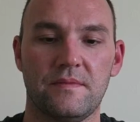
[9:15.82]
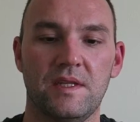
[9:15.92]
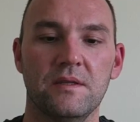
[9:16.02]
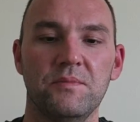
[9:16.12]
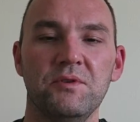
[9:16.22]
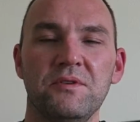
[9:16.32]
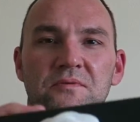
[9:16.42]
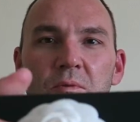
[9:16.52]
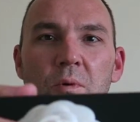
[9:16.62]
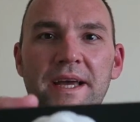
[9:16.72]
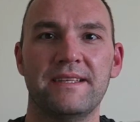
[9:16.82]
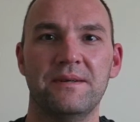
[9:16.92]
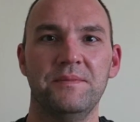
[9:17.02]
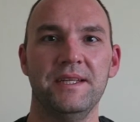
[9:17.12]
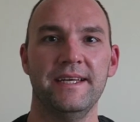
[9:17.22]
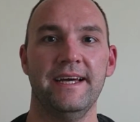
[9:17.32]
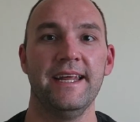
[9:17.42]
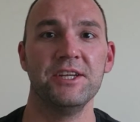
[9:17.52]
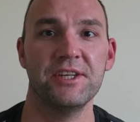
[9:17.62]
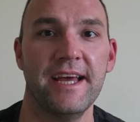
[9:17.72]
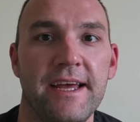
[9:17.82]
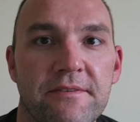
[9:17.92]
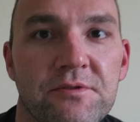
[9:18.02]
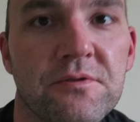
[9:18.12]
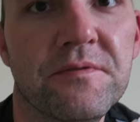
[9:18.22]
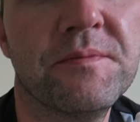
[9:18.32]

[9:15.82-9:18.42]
the beautiful white camellia, and actually I have 2 of